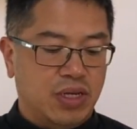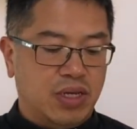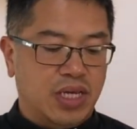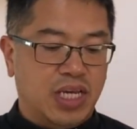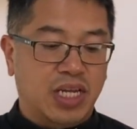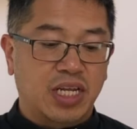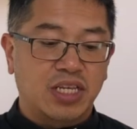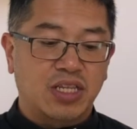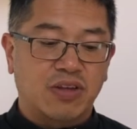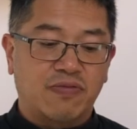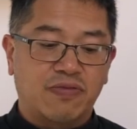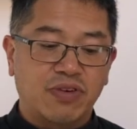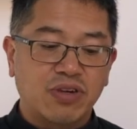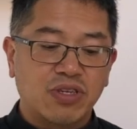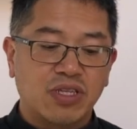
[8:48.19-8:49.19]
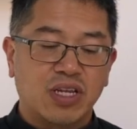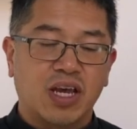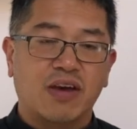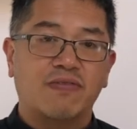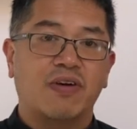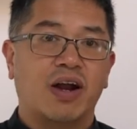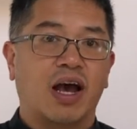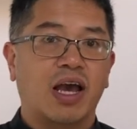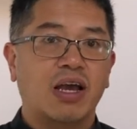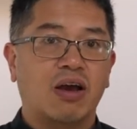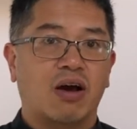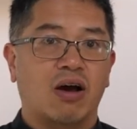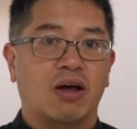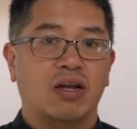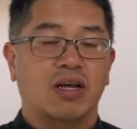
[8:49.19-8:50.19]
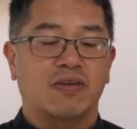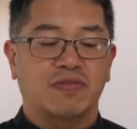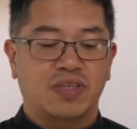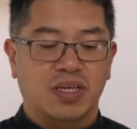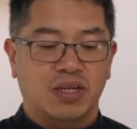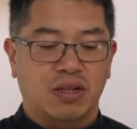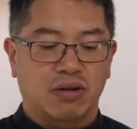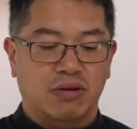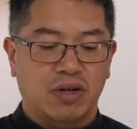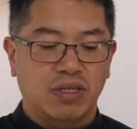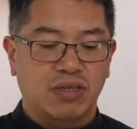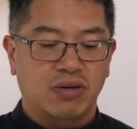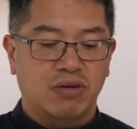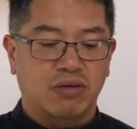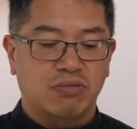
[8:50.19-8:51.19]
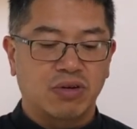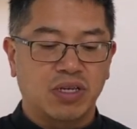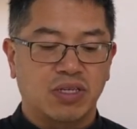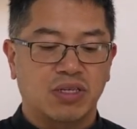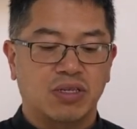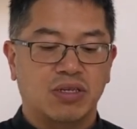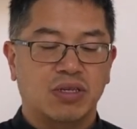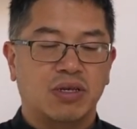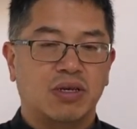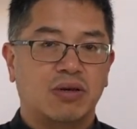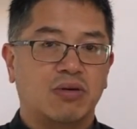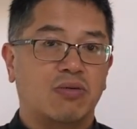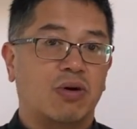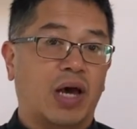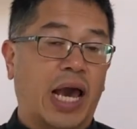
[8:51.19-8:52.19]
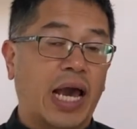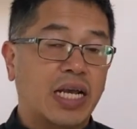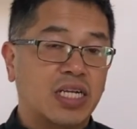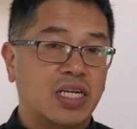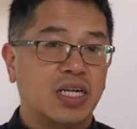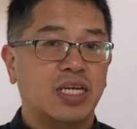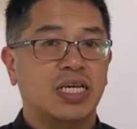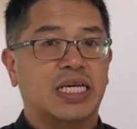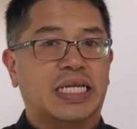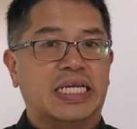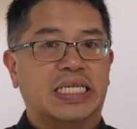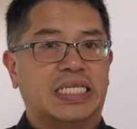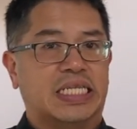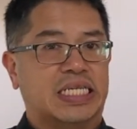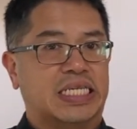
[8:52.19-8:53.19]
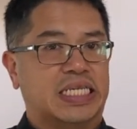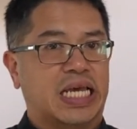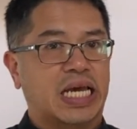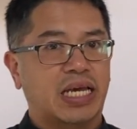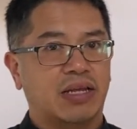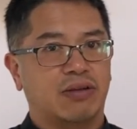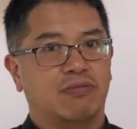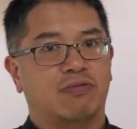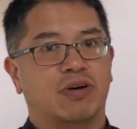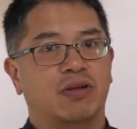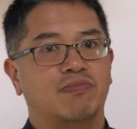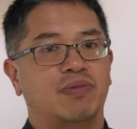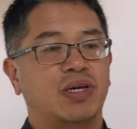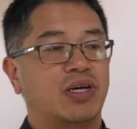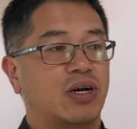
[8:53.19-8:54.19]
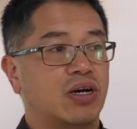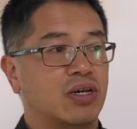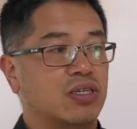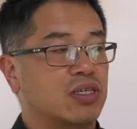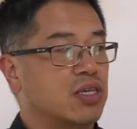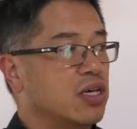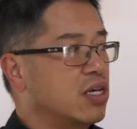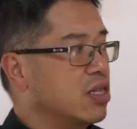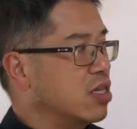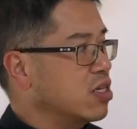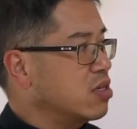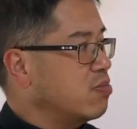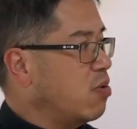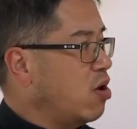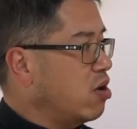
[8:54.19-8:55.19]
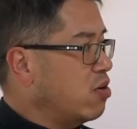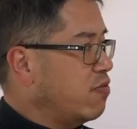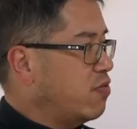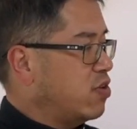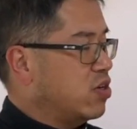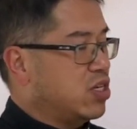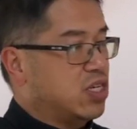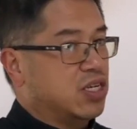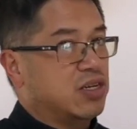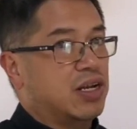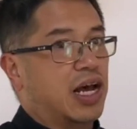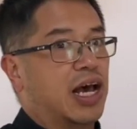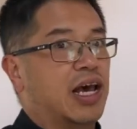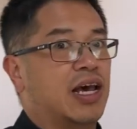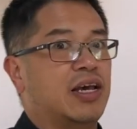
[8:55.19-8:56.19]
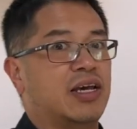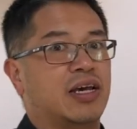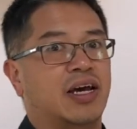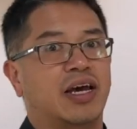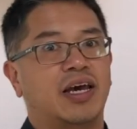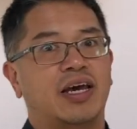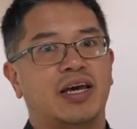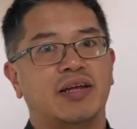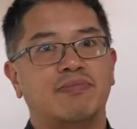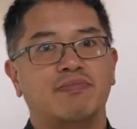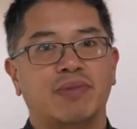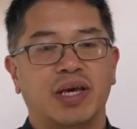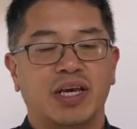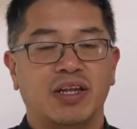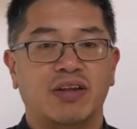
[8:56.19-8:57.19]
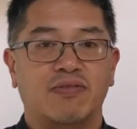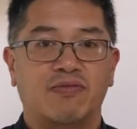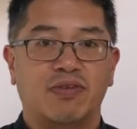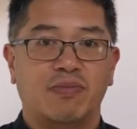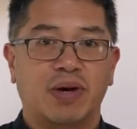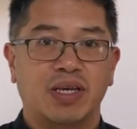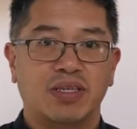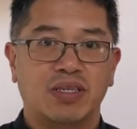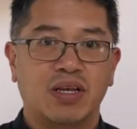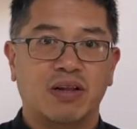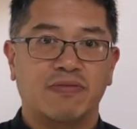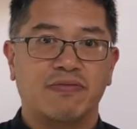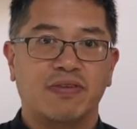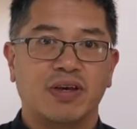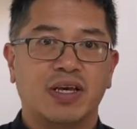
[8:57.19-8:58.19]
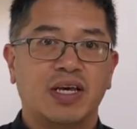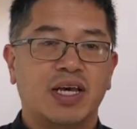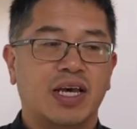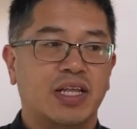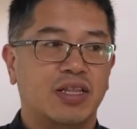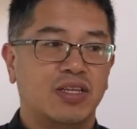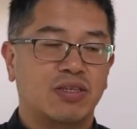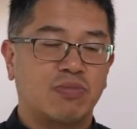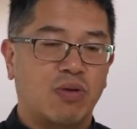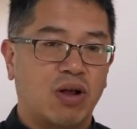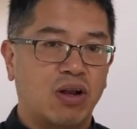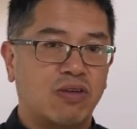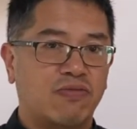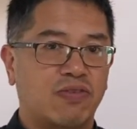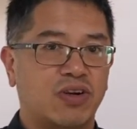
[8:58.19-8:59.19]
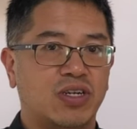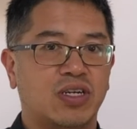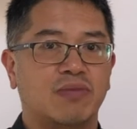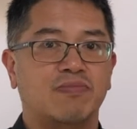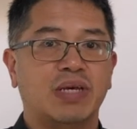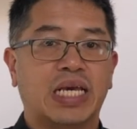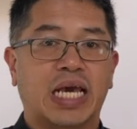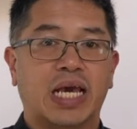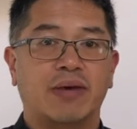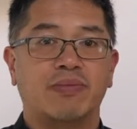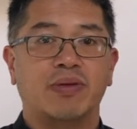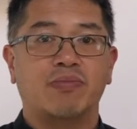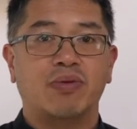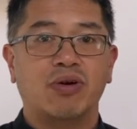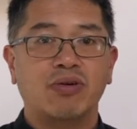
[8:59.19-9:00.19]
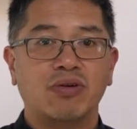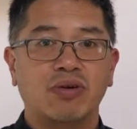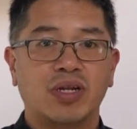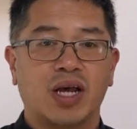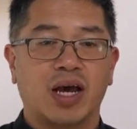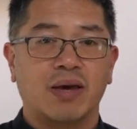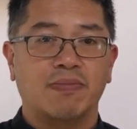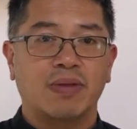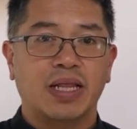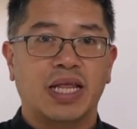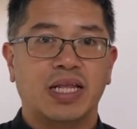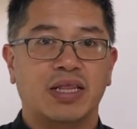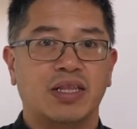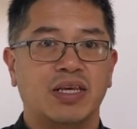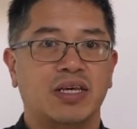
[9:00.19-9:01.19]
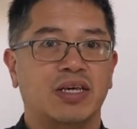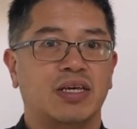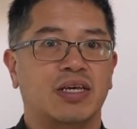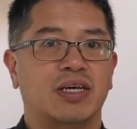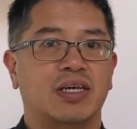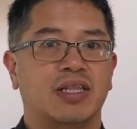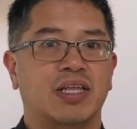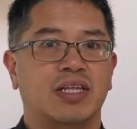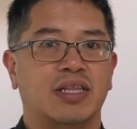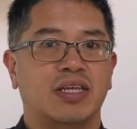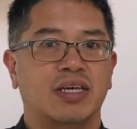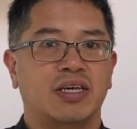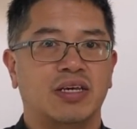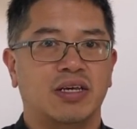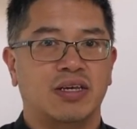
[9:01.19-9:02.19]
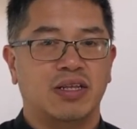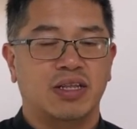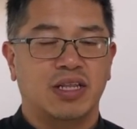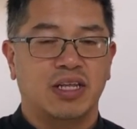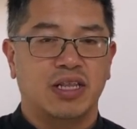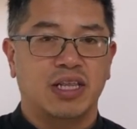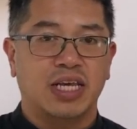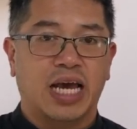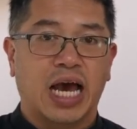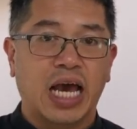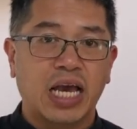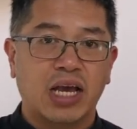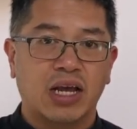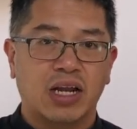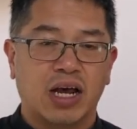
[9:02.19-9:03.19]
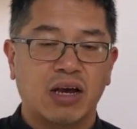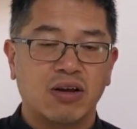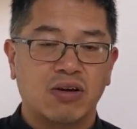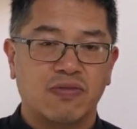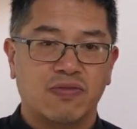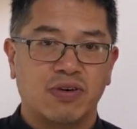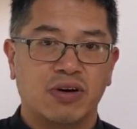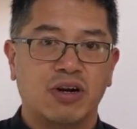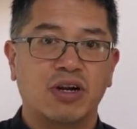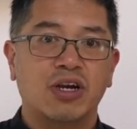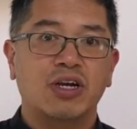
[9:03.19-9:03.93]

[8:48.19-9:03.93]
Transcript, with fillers: It is the first ever icon of St. Lorenzo Ruiz. Actually, it is the second one because the smaller version I, I had made for myself, and the smaller version became the prototype that the, uh, that the, that the iconographer